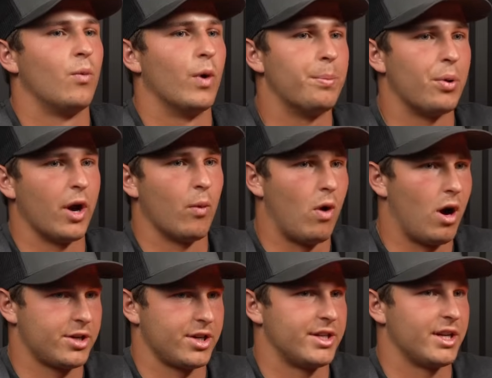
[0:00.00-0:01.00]
We played
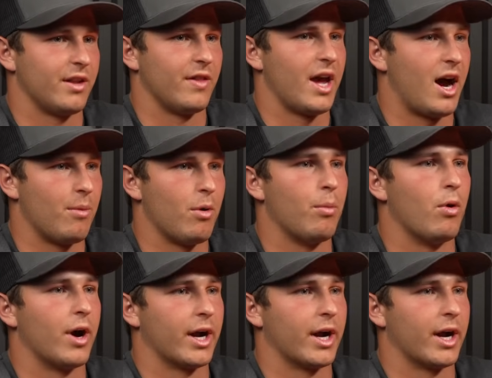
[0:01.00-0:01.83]
Washington in the Alamo Bowl.